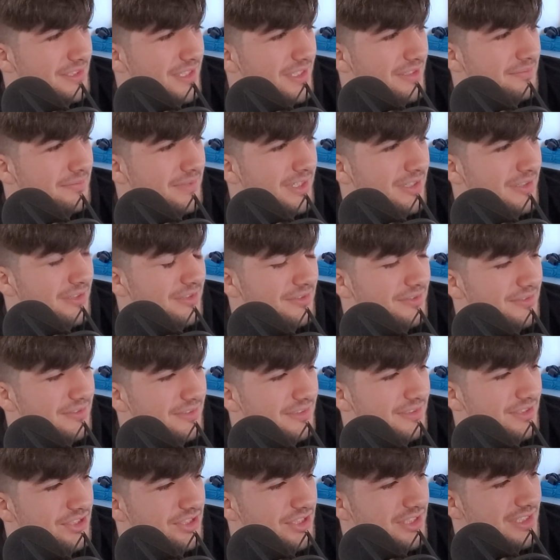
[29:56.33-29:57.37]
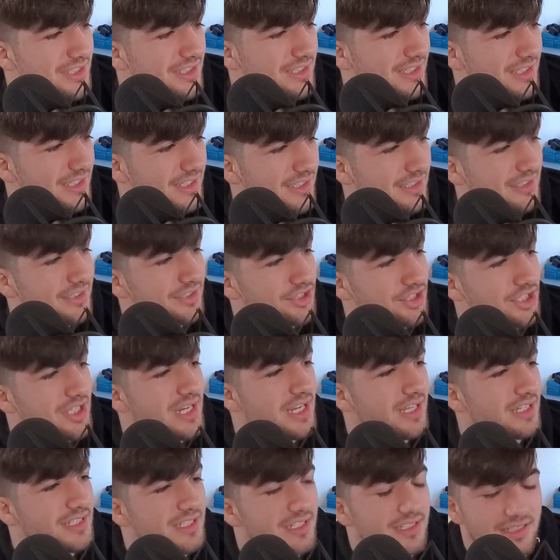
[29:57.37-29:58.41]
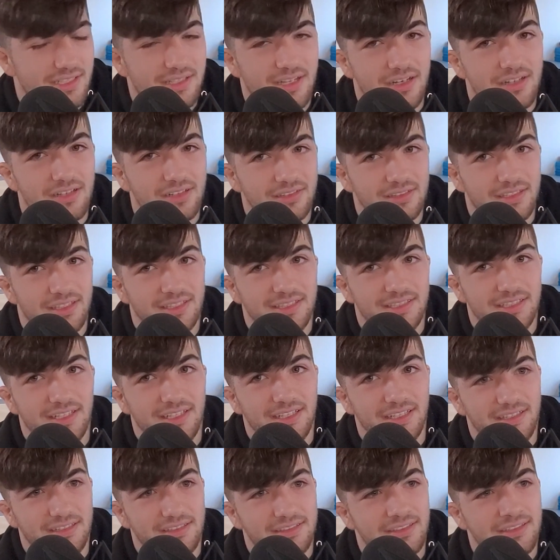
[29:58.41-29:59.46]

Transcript: And my girlfriend, she has this dog that's like